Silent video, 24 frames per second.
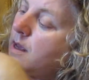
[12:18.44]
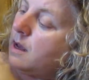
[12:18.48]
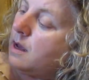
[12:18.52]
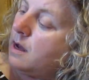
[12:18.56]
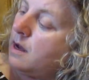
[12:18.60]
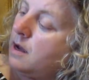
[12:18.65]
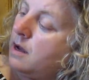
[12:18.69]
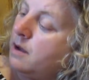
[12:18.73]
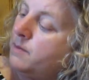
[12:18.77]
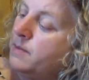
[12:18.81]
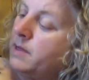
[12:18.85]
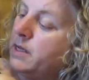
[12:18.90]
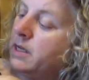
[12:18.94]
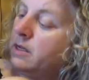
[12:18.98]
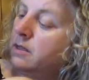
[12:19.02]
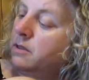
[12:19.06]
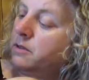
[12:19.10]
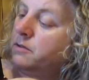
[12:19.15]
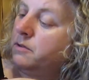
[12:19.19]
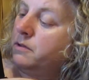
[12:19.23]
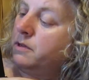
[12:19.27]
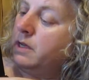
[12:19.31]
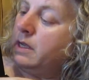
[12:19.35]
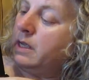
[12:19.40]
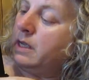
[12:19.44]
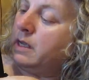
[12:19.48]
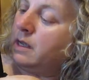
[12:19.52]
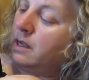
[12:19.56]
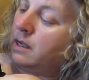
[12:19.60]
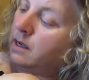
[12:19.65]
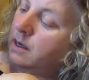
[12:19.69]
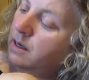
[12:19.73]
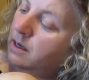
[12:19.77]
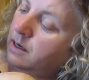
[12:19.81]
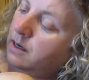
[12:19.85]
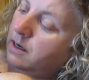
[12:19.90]

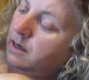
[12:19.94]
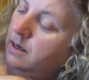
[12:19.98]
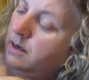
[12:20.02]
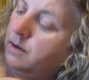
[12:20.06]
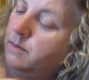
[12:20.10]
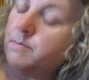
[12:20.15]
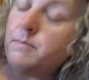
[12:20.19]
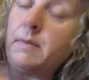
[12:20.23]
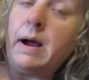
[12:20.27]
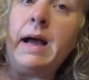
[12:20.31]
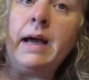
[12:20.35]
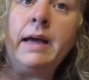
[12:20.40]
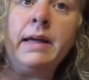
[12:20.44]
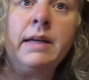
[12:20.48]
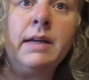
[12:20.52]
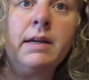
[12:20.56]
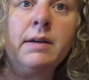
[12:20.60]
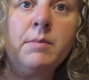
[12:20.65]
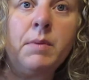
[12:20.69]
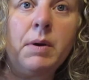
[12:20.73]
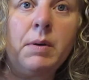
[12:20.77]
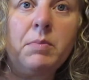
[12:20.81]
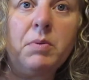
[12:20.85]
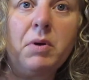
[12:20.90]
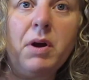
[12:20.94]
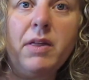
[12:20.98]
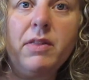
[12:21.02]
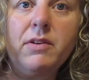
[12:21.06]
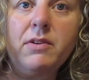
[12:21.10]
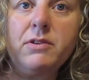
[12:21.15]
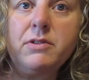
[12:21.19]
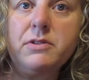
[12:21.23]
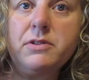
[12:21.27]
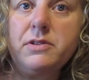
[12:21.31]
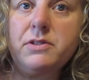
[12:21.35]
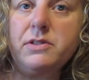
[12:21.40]
including mine and my
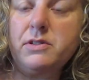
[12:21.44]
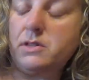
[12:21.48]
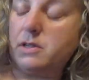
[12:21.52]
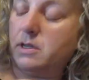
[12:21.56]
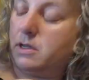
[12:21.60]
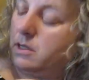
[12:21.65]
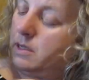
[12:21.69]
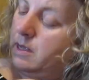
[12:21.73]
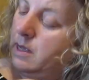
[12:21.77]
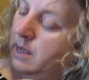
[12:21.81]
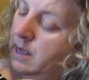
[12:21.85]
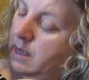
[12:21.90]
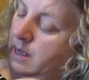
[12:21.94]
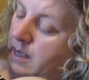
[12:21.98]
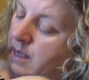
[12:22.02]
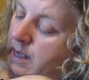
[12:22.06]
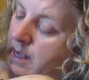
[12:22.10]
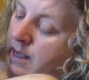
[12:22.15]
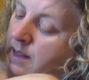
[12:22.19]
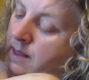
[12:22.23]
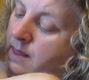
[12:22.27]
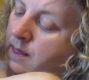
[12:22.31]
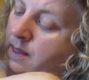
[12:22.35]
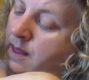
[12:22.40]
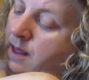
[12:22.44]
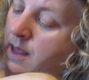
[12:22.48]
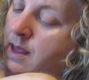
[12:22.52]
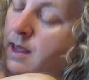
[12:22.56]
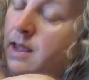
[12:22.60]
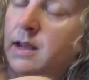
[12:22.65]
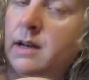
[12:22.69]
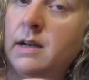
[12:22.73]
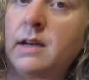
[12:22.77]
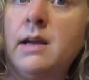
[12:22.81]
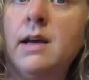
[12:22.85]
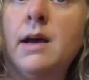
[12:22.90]
brother's, and
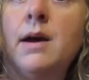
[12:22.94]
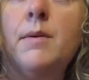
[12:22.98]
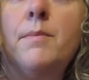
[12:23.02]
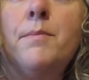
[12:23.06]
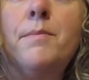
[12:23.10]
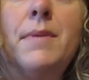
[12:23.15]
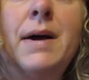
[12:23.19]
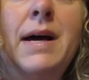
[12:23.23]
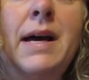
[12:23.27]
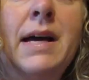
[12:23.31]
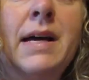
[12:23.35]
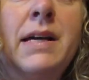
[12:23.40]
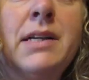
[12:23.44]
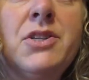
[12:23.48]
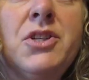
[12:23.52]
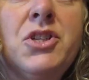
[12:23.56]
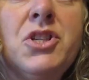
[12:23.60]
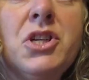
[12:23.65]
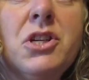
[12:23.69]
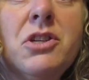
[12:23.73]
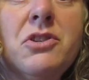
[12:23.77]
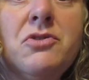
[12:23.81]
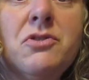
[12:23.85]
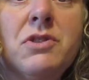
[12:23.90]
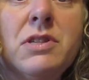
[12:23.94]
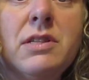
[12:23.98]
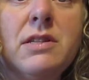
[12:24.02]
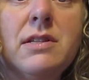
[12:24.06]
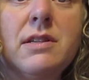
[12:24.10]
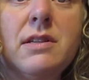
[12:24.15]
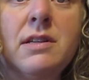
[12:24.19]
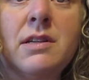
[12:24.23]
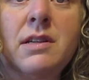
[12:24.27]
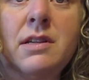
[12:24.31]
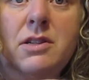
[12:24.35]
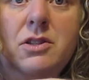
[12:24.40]
then my children's
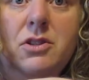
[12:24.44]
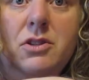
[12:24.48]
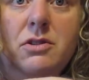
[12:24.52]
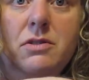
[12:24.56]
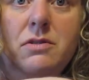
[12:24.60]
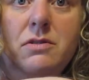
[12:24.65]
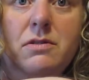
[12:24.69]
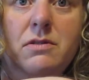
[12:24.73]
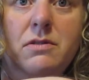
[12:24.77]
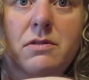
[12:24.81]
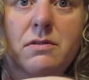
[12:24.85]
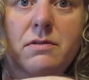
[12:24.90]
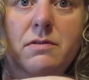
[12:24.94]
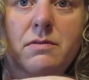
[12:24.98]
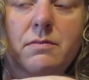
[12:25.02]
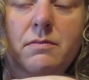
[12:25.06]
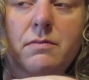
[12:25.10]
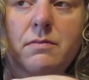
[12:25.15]
initials.